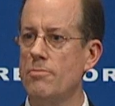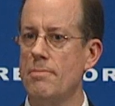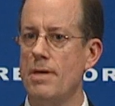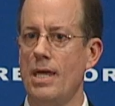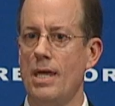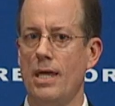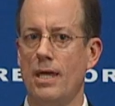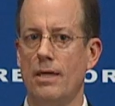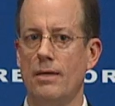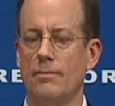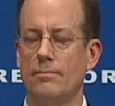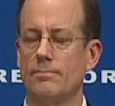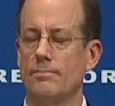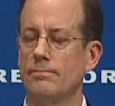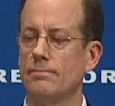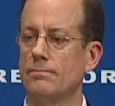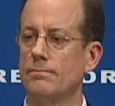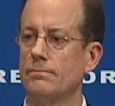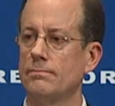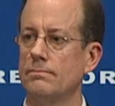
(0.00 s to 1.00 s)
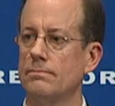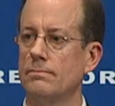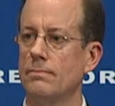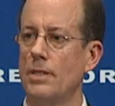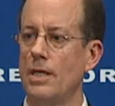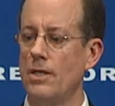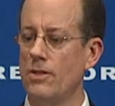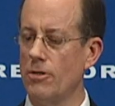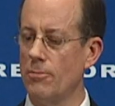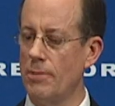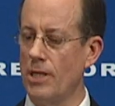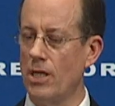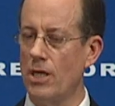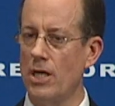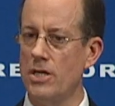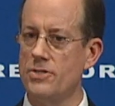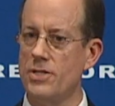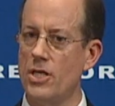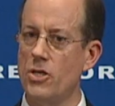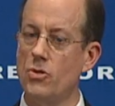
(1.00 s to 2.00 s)
me, either
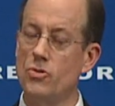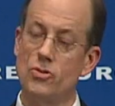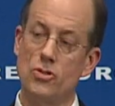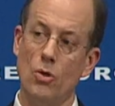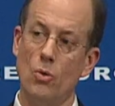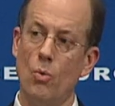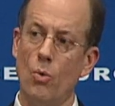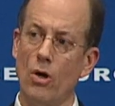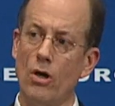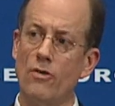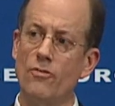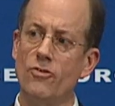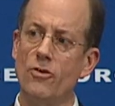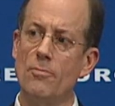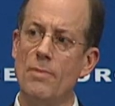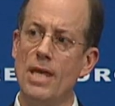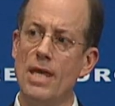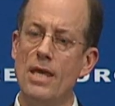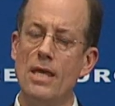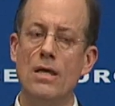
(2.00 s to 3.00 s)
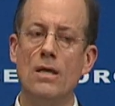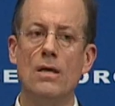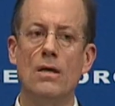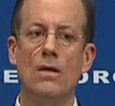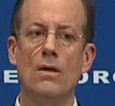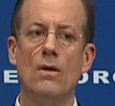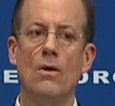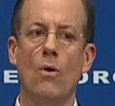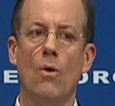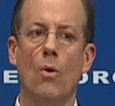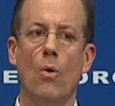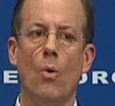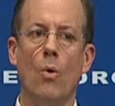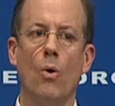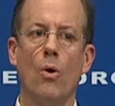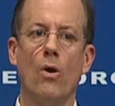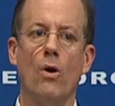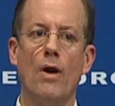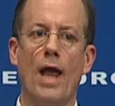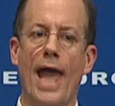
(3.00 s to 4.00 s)
because they used to work for me
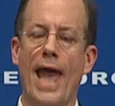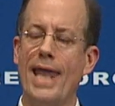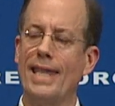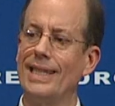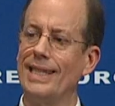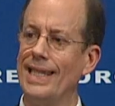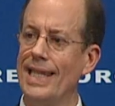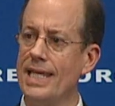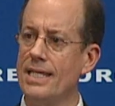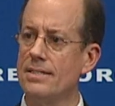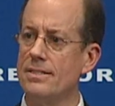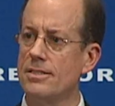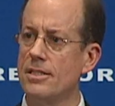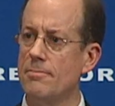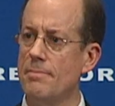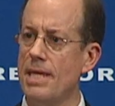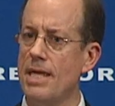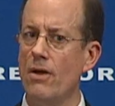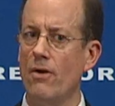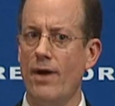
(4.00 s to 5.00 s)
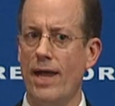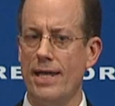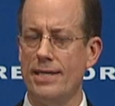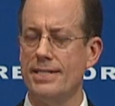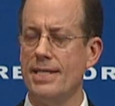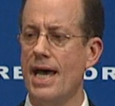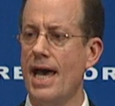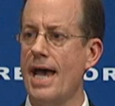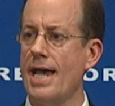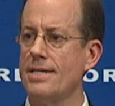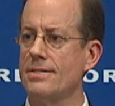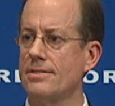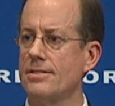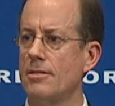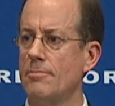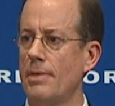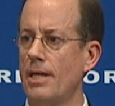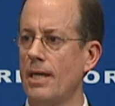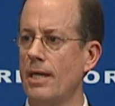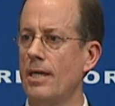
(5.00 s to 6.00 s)
or had links to me or had ties
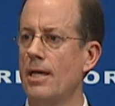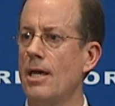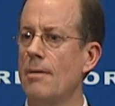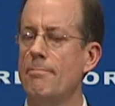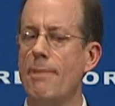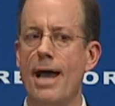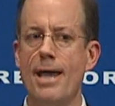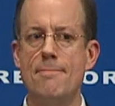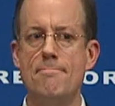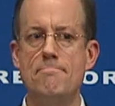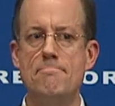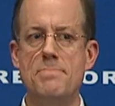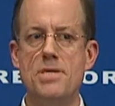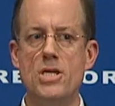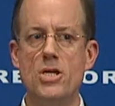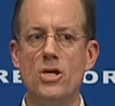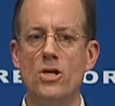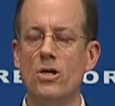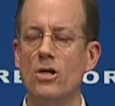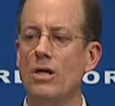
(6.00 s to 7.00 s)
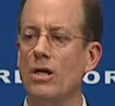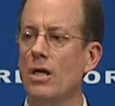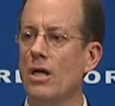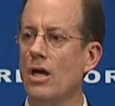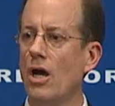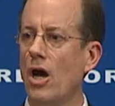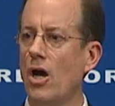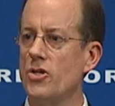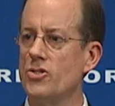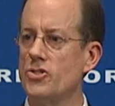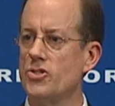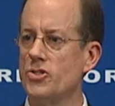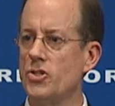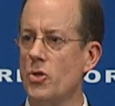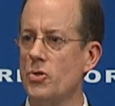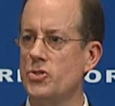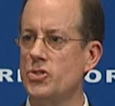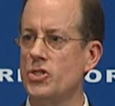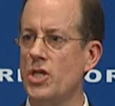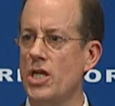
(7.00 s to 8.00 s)
to me, by mere
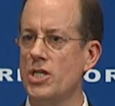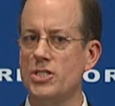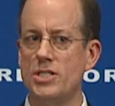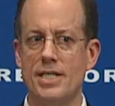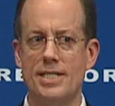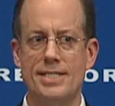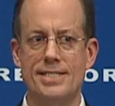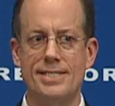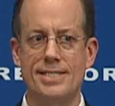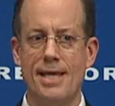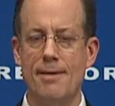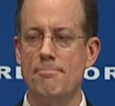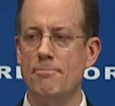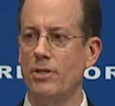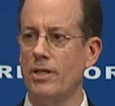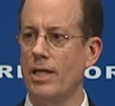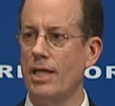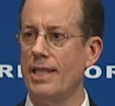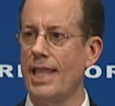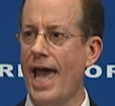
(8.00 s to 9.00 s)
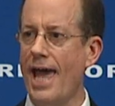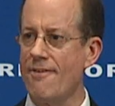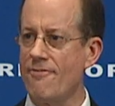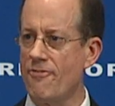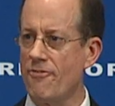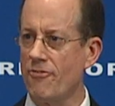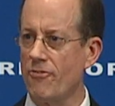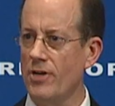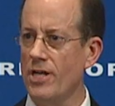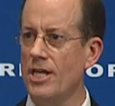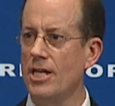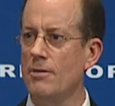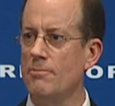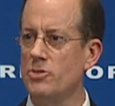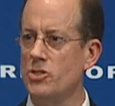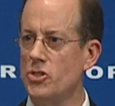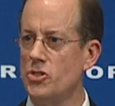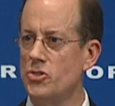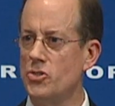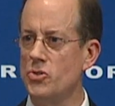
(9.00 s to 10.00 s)
association assembly, that freedom
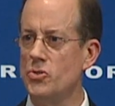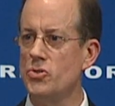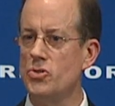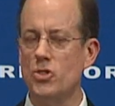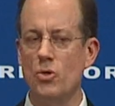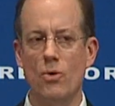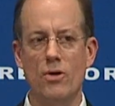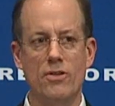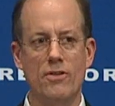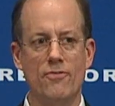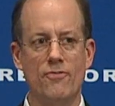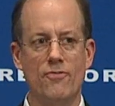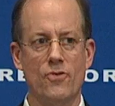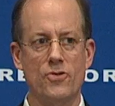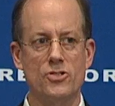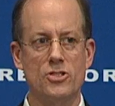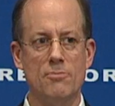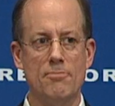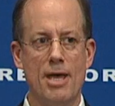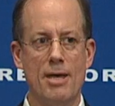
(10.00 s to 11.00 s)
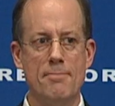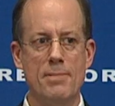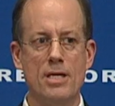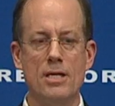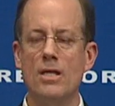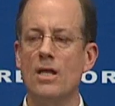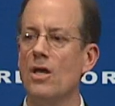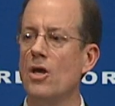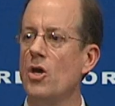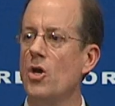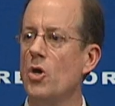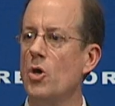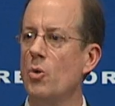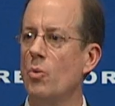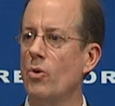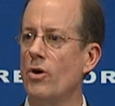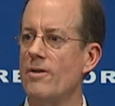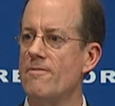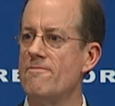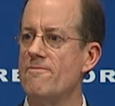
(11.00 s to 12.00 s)
to do so under the First Amendment,
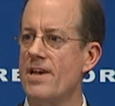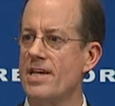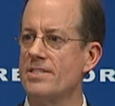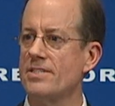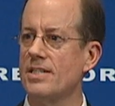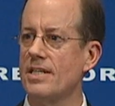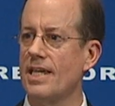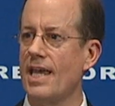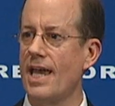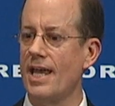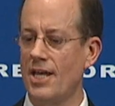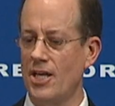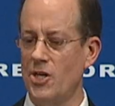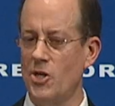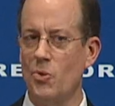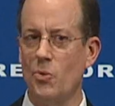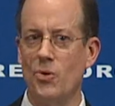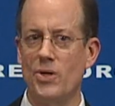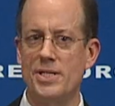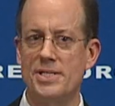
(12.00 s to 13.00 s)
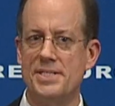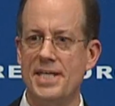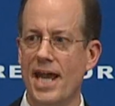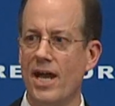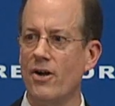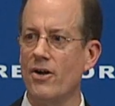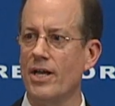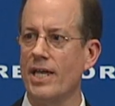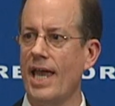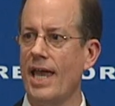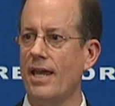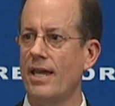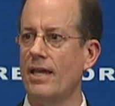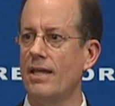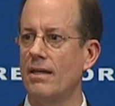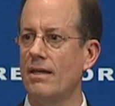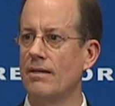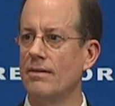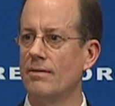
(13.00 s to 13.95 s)
were investigated, were interrogated.